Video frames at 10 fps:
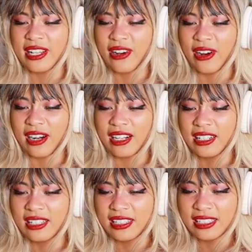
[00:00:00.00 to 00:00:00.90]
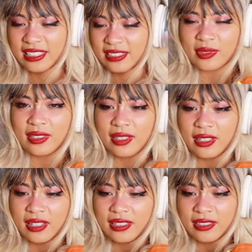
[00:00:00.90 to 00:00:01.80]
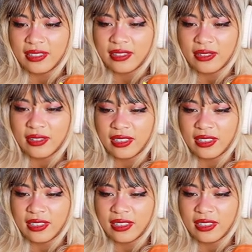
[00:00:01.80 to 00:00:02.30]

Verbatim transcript: It can carry 4 boxes.